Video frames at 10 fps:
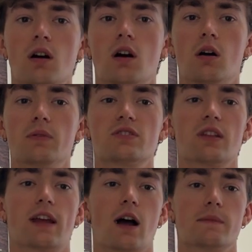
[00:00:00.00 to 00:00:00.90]
Uh, please
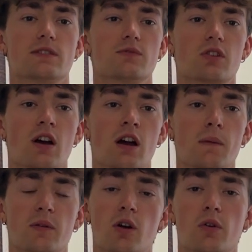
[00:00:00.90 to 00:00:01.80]
like, comment, subscribe.
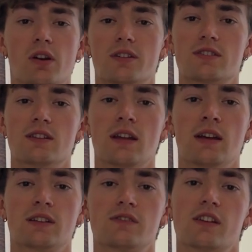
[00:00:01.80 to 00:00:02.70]
Let me know what you want to see
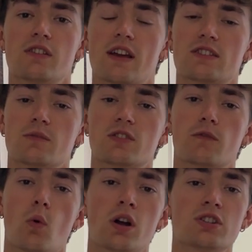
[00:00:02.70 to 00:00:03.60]
next. Thank you guys so much
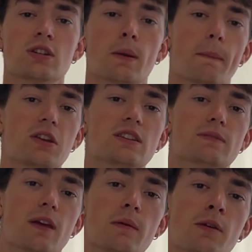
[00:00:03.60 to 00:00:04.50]
for watching. Peace,
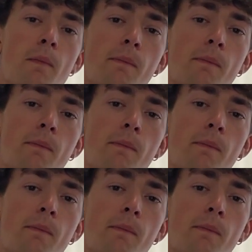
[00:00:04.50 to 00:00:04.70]
baby.